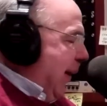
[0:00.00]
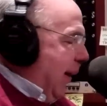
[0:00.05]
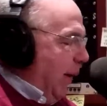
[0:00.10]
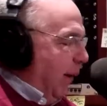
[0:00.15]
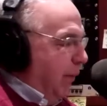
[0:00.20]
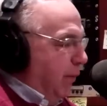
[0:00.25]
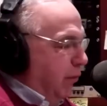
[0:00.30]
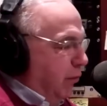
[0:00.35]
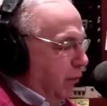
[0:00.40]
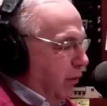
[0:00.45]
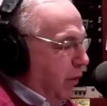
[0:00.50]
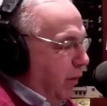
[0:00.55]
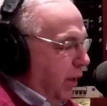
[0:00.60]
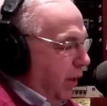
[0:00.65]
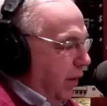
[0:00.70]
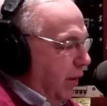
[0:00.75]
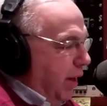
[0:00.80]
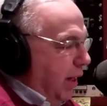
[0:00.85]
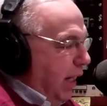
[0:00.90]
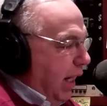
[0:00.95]
here on the show
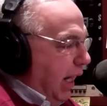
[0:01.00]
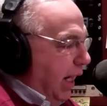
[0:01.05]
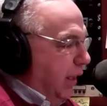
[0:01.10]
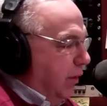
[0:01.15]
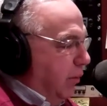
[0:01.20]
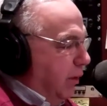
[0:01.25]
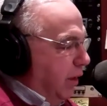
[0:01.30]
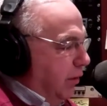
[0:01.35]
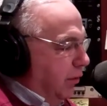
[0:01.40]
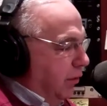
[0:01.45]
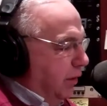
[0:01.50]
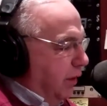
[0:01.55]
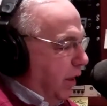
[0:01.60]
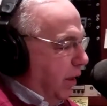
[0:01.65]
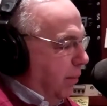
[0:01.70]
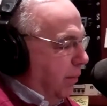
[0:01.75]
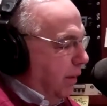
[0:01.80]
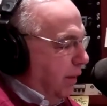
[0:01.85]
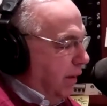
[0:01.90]
here in the weeks to come.